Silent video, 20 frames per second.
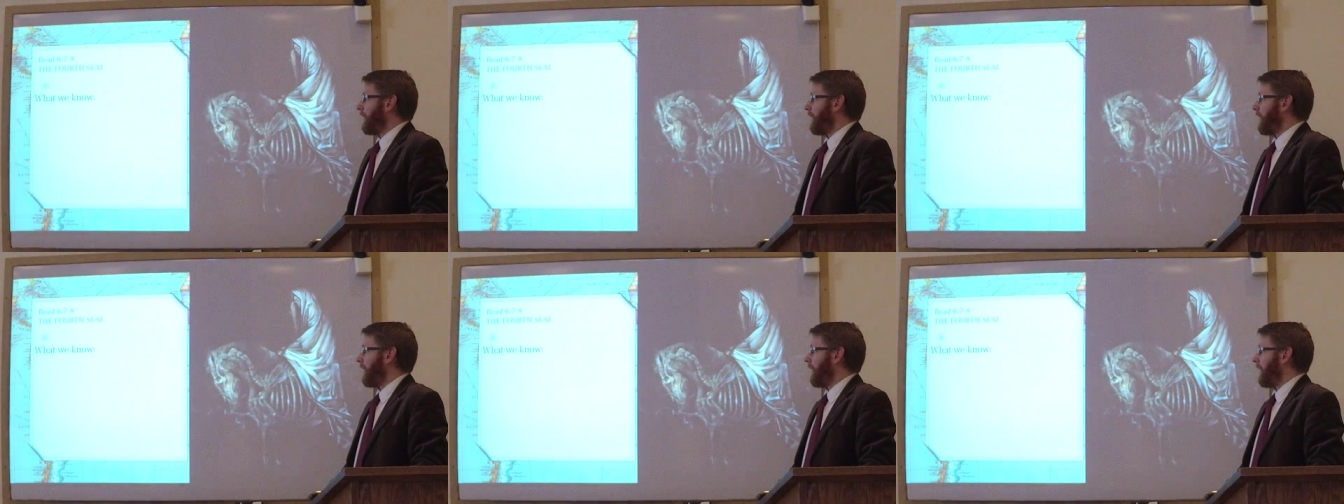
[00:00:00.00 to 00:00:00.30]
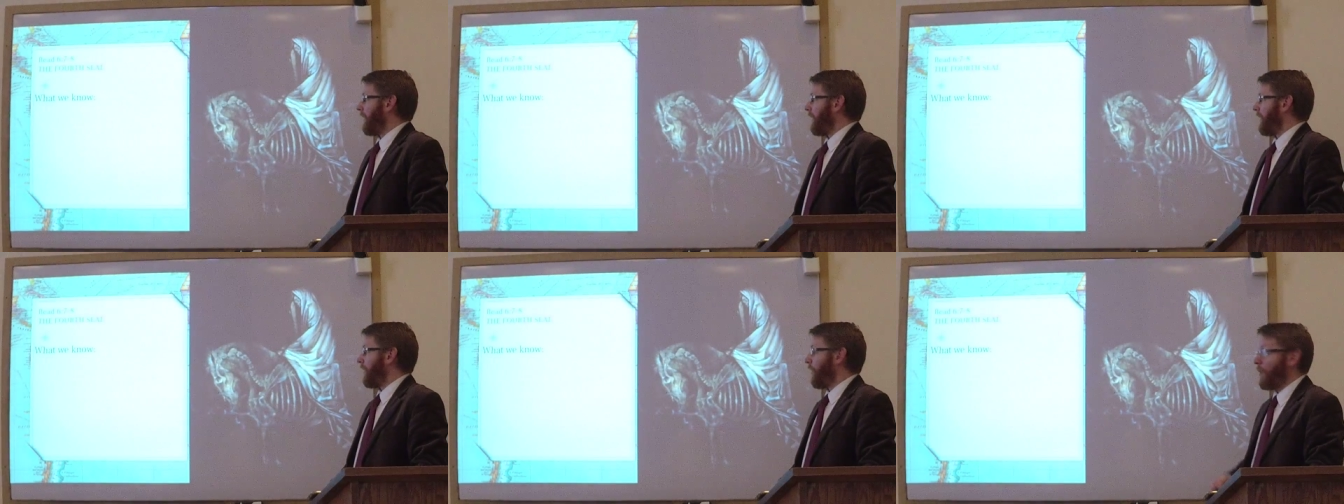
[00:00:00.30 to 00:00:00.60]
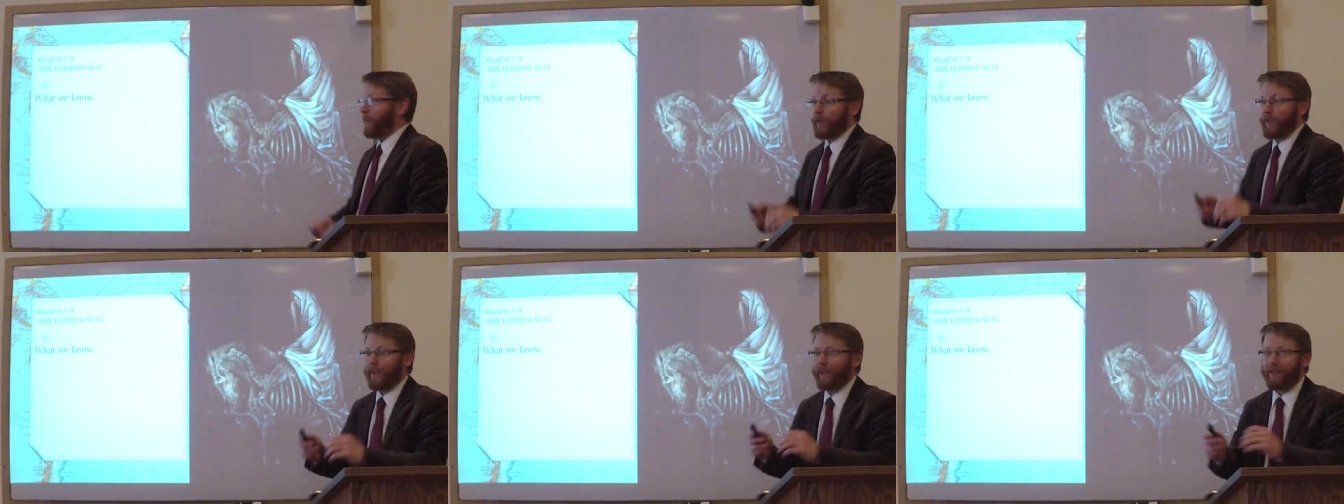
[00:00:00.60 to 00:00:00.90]
Uh,
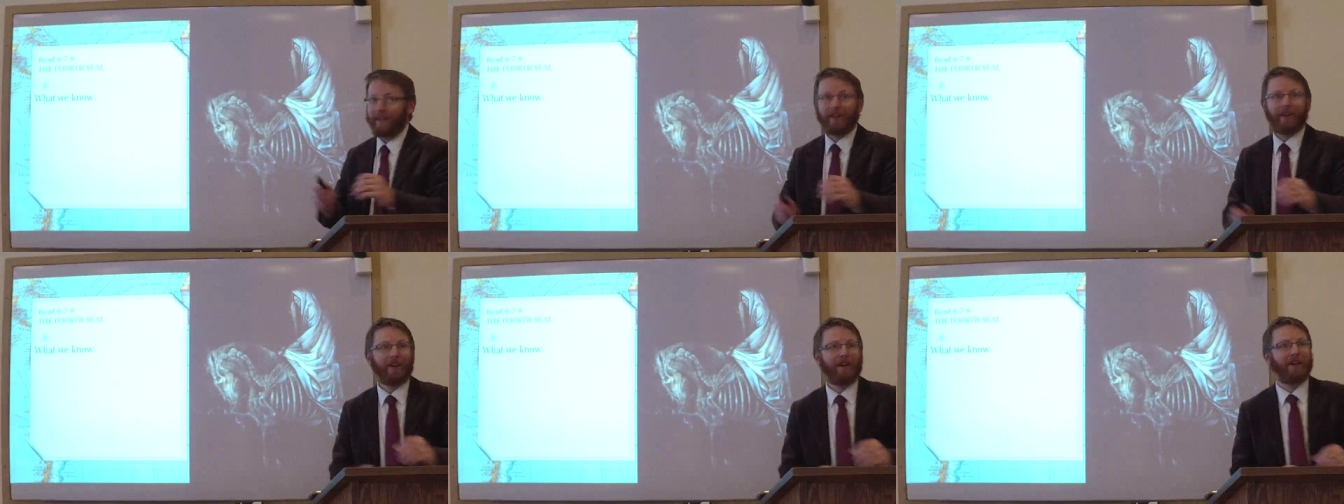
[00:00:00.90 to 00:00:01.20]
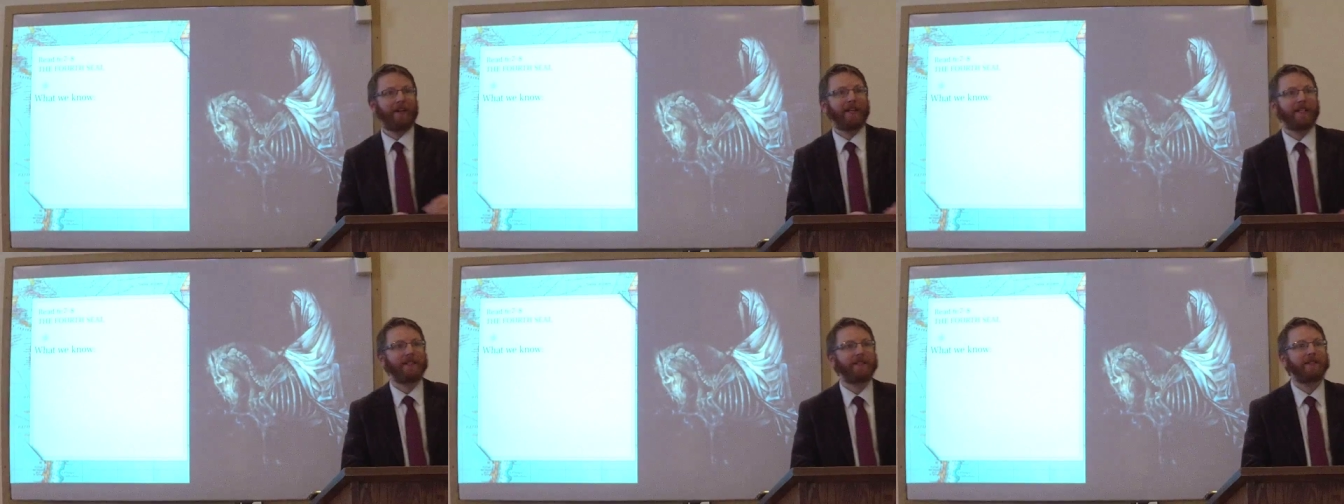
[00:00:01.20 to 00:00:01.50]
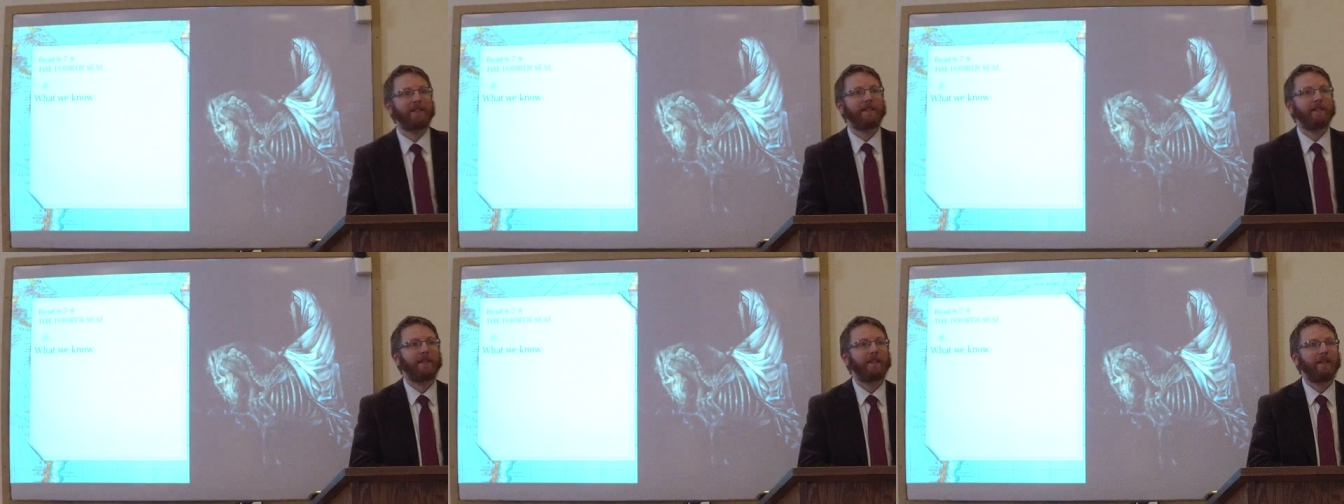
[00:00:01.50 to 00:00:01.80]
okay, all right.
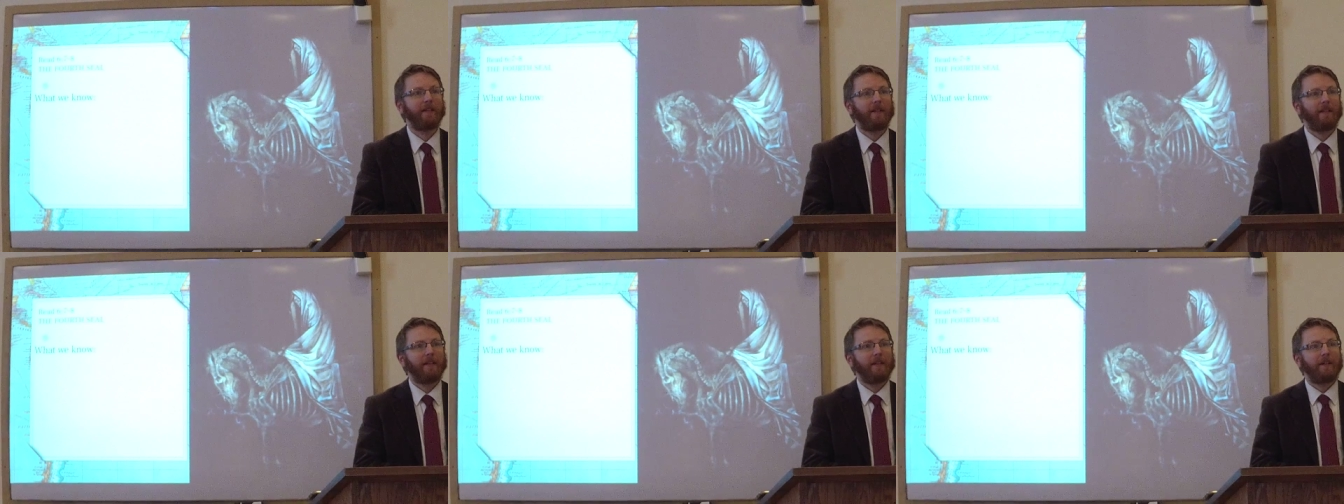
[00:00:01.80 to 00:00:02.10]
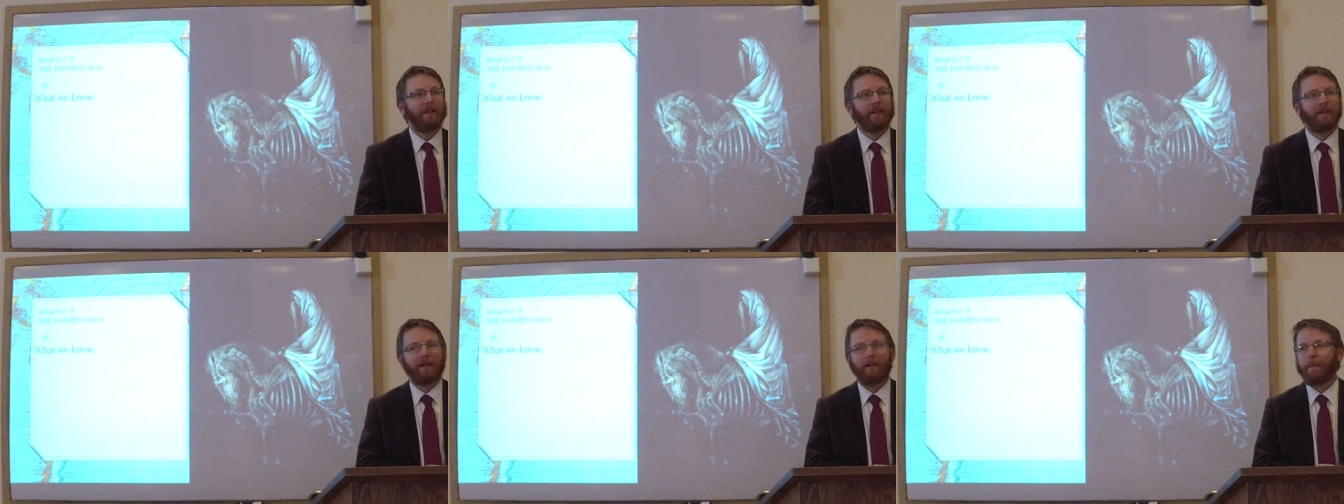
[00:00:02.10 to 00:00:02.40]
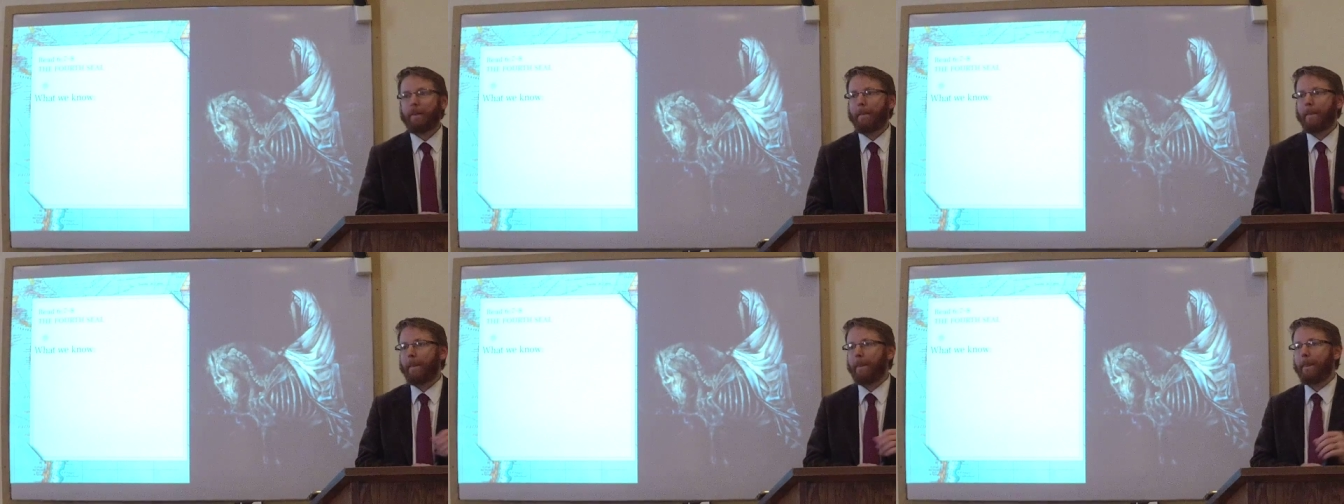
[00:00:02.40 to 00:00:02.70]

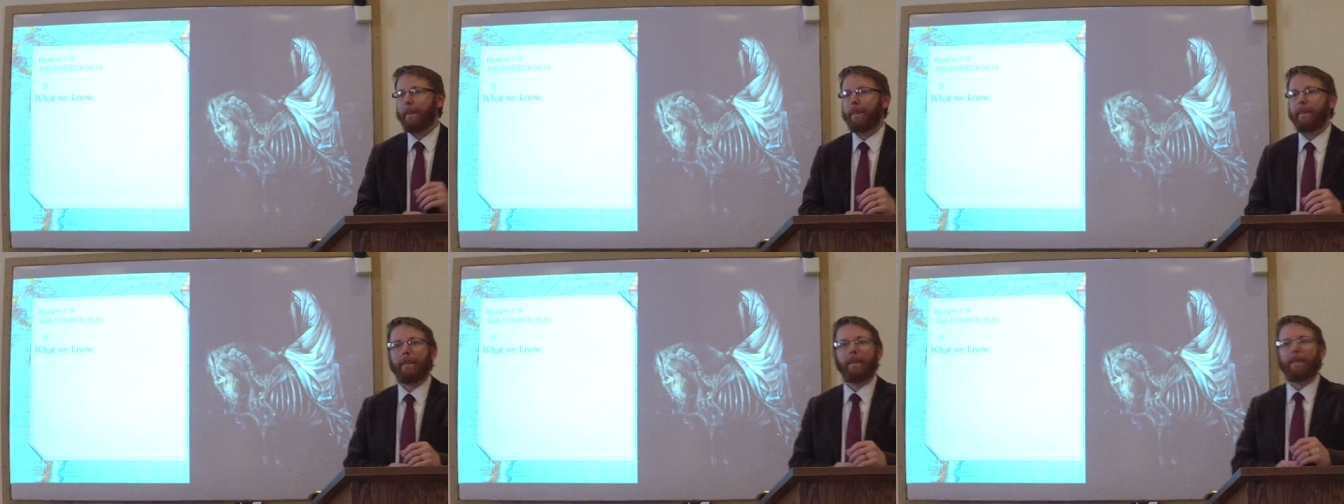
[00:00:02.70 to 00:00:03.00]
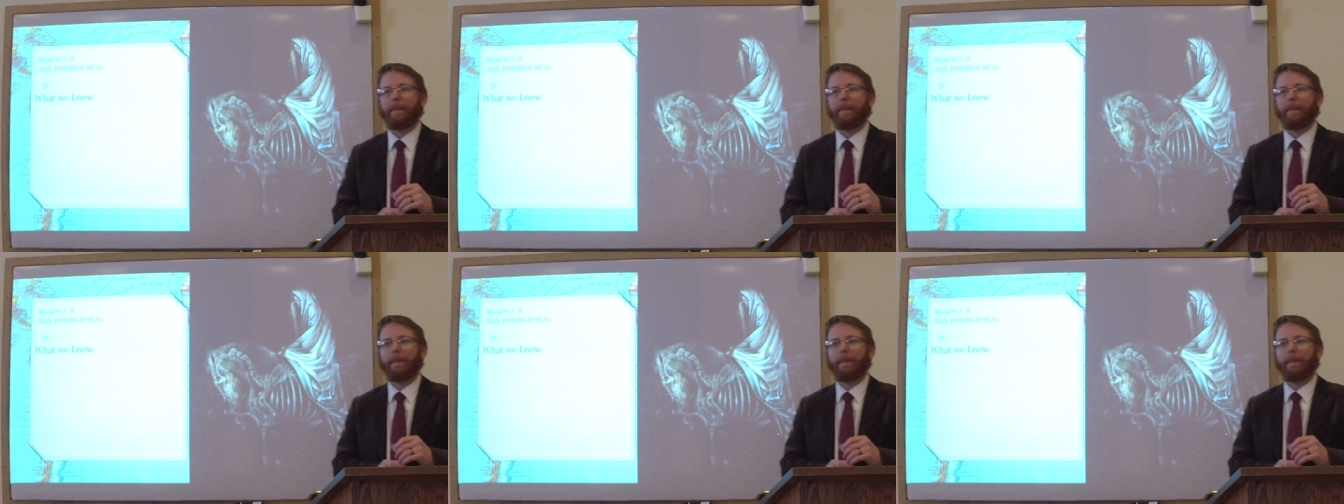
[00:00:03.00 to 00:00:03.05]
Eventually,